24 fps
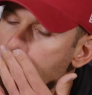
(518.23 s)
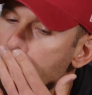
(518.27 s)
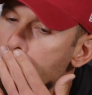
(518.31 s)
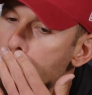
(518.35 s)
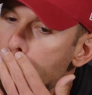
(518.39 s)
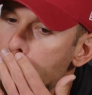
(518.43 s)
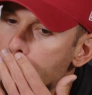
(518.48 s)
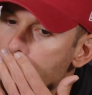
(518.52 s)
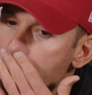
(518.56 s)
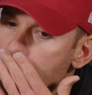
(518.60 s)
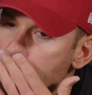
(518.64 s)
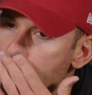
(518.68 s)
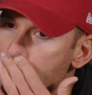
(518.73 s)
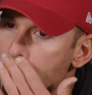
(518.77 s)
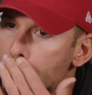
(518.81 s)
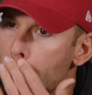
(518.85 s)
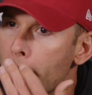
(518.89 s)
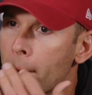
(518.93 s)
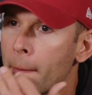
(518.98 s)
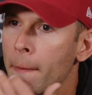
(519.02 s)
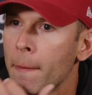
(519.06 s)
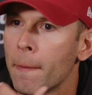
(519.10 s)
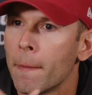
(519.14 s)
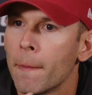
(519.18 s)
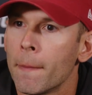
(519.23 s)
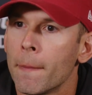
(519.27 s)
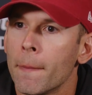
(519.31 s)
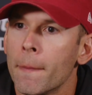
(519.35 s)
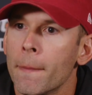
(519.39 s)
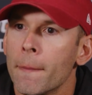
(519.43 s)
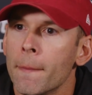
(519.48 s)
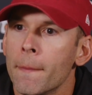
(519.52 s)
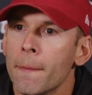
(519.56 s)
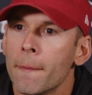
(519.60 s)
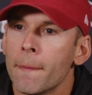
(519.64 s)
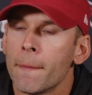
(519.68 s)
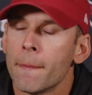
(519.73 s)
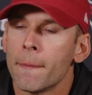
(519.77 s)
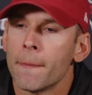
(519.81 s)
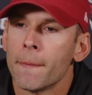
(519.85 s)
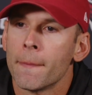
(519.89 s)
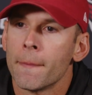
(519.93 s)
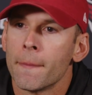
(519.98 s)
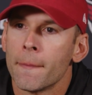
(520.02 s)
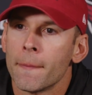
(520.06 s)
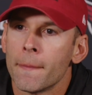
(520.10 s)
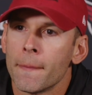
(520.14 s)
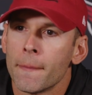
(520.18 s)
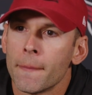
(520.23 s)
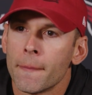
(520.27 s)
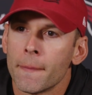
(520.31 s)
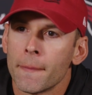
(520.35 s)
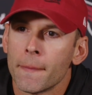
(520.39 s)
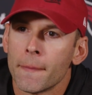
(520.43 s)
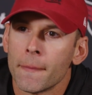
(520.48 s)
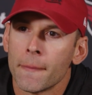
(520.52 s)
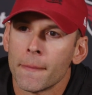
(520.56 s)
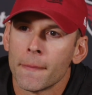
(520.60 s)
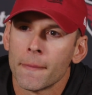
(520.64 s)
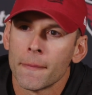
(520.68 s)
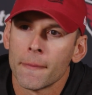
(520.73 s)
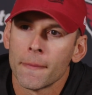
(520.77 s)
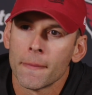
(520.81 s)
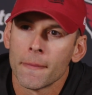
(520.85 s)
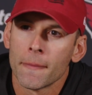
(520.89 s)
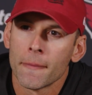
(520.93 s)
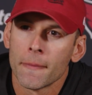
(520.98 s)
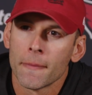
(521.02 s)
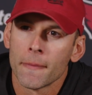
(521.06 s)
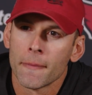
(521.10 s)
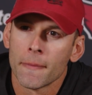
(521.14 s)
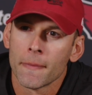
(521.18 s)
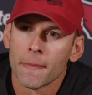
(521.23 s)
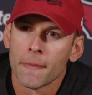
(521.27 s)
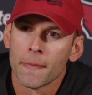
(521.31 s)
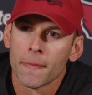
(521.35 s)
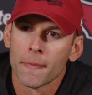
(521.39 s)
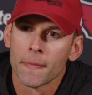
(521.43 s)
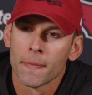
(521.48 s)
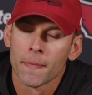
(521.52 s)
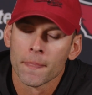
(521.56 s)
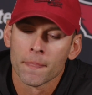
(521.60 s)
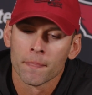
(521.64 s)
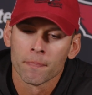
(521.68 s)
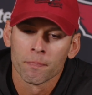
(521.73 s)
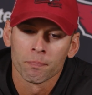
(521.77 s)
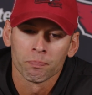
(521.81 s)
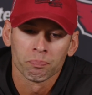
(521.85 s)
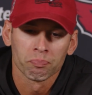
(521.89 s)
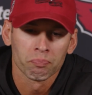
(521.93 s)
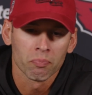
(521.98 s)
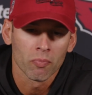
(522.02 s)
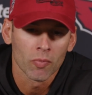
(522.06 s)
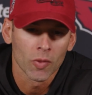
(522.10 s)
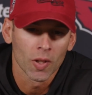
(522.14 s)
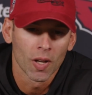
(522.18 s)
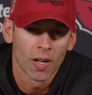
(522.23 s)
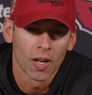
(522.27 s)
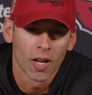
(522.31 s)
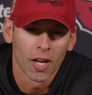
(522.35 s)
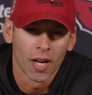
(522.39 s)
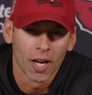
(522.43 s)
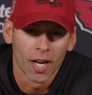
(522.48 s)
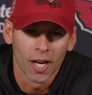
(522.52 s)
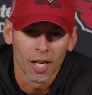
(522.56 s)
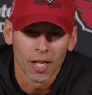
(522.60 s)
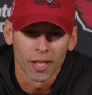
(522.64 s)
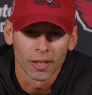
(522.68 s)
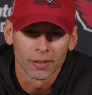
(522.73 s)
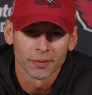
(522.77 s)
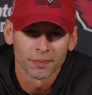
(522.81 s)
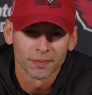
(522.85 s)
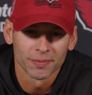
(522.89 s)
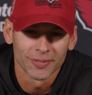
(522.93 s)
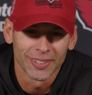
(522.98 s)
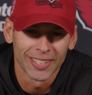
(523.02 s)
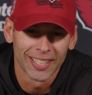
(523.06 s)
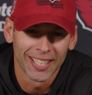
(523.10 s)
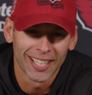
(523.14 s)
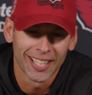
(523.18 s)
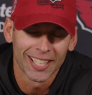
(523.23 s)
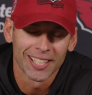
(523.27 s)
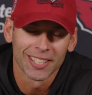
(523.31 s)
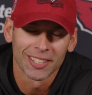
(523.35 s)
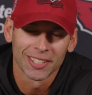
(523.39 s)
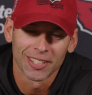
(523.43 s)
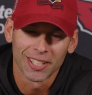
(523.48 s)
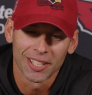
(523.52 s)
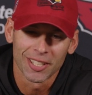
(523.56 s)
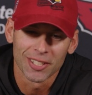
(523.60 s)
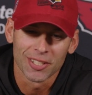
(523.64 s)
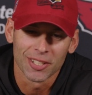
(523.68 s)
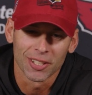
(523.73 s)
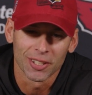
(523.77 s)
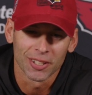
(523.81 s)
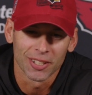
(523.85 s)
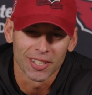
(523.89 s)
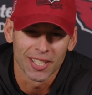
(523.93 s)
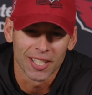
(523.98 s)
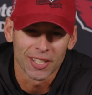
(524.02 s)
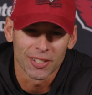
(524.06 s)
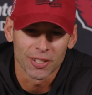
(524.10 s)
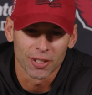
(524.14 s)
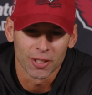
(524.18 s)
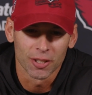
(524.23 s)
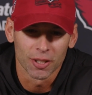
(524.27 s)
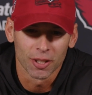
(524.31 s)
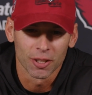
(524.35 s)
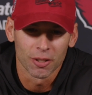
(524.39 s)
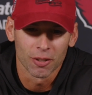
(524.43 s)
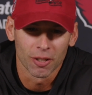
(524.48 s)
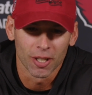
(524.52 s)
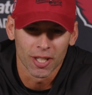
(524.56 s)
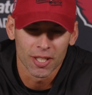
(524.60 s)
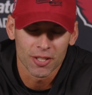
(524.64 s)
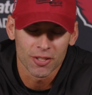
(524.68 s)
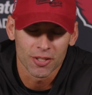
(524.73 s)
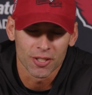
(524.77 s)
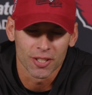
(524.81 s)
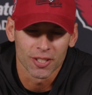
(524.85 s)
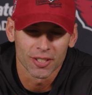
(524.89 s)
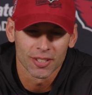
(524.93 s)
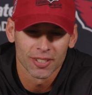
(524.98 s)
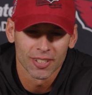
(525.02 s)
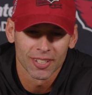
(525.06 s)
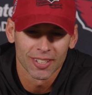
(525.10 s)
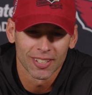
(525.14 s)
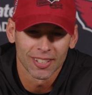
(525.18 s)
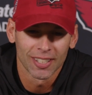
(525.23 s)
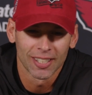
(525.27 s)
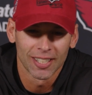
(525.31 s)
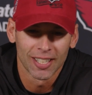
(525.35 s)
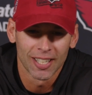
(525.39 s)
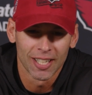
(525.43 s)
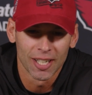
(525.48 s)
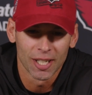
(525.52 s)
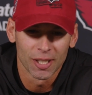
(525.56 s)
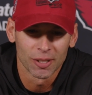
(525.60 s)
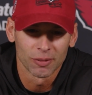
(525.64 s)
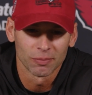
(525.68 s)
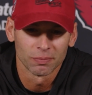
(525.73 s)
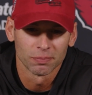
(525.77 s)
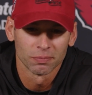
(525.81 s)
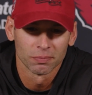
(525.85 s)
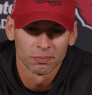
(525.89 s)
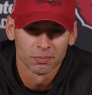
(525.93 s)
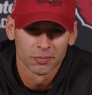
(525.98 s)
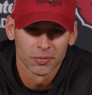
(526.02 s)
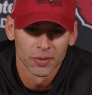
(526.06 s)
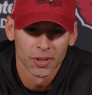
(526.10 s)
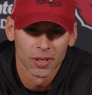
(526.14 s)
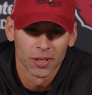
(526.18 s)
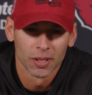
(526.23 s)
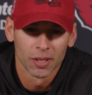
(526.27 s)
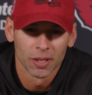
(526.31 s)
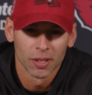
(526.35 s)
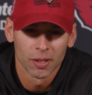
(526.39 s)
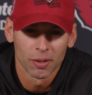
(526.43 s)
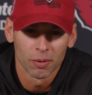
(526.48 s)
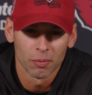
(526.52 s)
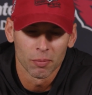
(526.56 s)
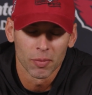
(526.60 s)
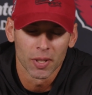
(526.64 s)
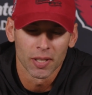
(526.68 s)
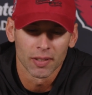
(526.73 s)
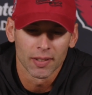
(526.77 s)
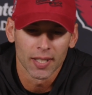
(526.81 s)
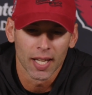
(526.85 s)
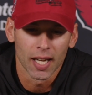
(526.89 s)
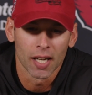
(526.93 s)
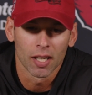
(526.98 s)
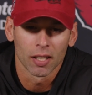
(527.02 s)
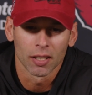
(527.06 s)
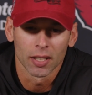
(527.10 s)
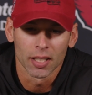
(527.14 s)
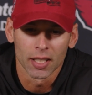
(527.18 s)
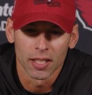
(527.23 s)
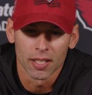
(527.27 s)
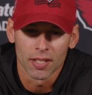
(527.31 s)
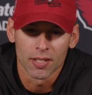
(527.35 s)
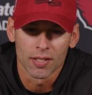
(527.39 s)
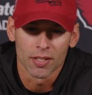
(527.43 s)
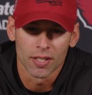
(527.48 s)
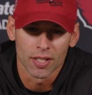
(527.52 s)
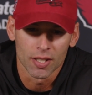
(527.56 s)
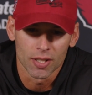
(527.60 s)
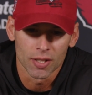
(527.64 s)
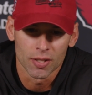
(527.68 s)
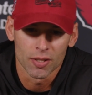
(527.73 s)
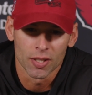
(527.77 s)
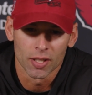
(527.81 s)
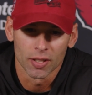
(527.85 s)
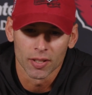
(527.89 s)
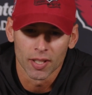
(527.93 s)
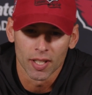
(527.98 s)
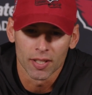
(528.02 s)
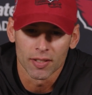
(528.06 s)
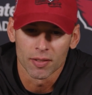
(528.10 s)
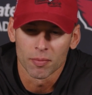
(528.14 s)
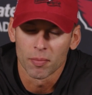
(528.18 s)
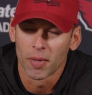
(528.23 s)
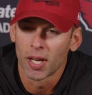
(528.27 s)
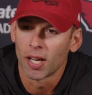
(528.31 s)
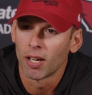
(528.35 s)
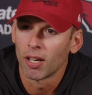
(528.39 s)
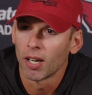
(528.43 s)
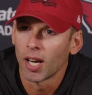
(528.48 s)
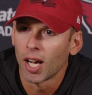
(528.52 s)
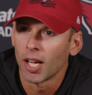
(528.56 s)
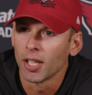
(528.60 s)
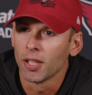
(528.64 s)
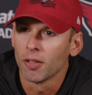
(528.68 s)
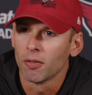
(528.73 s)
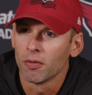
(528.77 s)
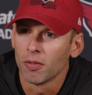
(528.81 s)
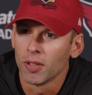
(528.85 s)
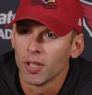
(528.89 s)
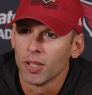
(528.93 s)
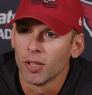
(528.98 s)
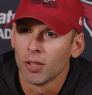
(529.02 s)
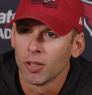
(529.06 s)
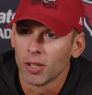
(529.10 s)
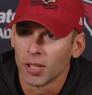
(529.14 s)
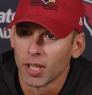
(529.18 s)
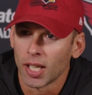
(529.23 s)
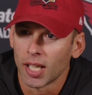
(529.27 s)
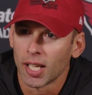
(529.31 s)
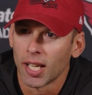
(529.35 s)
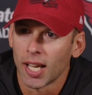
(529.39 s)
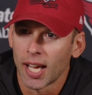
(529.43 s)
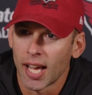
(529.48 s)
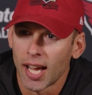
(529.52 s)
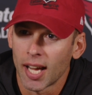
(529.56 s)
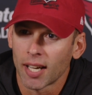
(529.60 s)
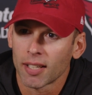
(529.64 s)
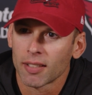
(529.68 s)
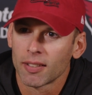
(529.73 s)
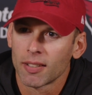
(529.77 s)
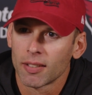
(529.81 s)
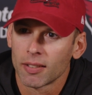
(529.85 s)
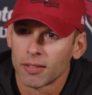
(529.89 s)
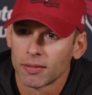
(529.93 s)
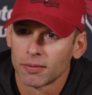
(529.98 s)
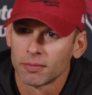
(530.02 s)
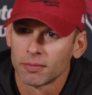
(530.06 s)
Coach, where do you assess the, just the mentality, the emotion of this team right now? Uh, yeah, that's a that's a good question. Um, mentality is is it doesn't matter how you feel, you got to act.